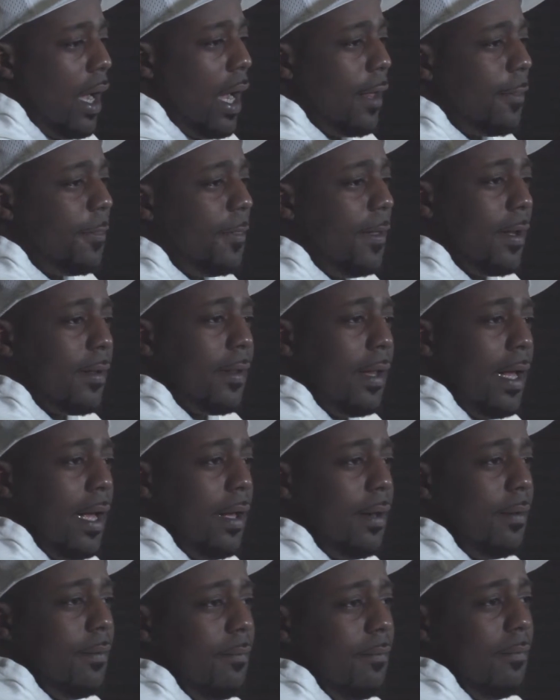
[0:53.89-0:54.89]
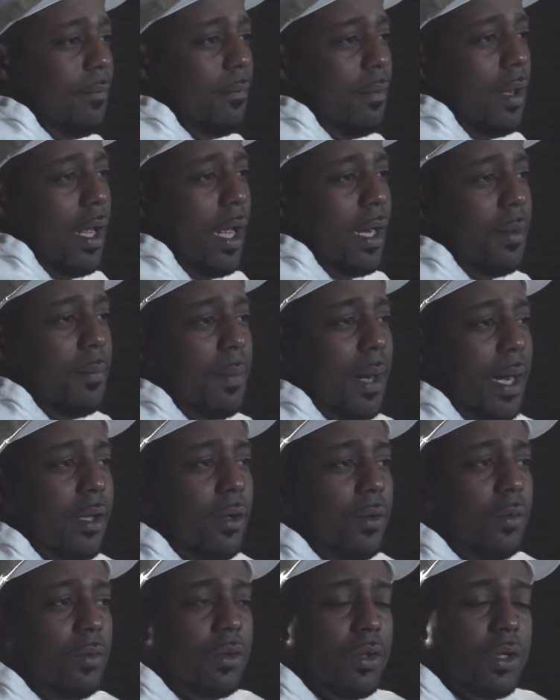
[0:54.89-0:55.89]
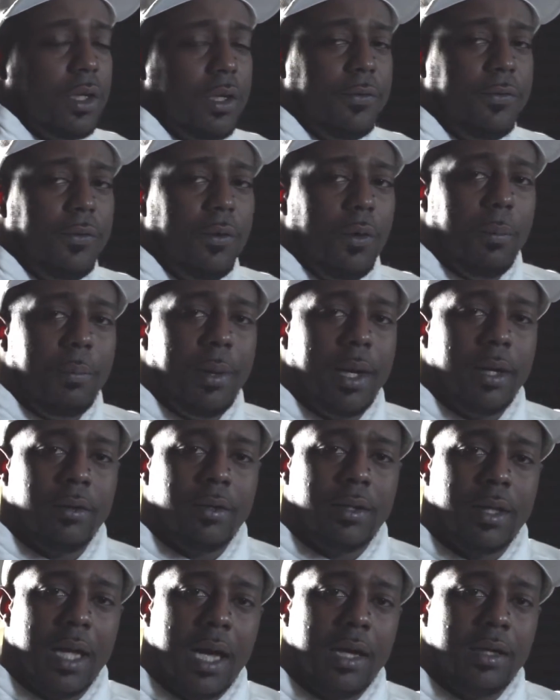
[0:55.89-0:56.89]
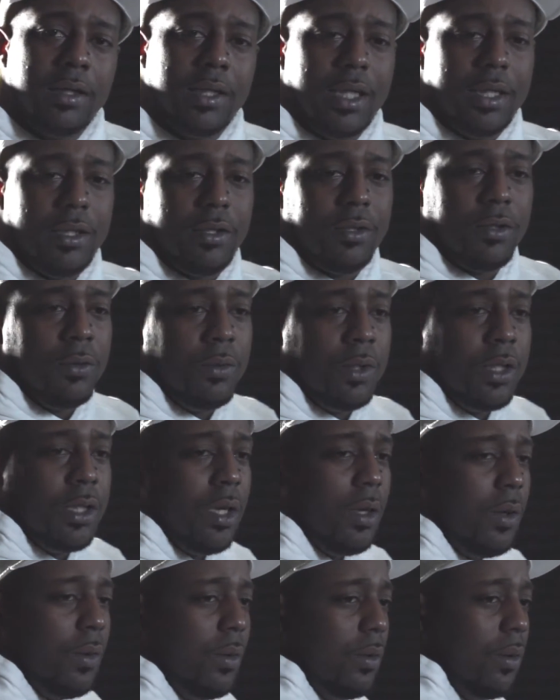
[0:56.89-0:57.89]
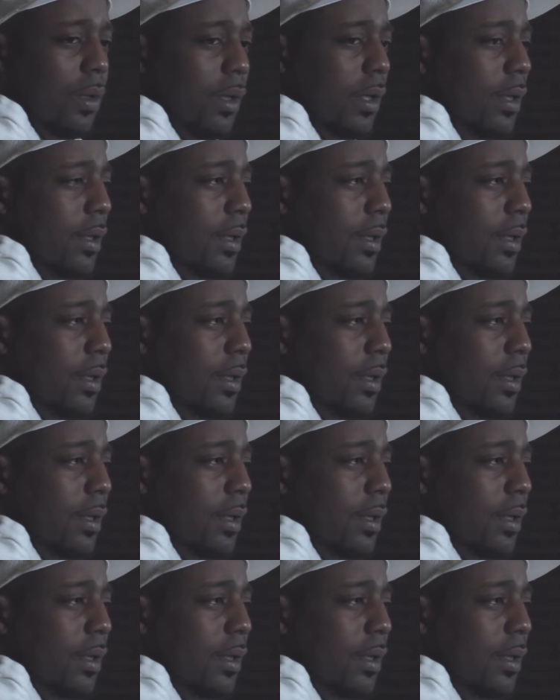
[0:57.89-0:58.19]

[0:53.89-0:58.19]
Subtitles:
I think that anybody who's looking for a better sound in their studio,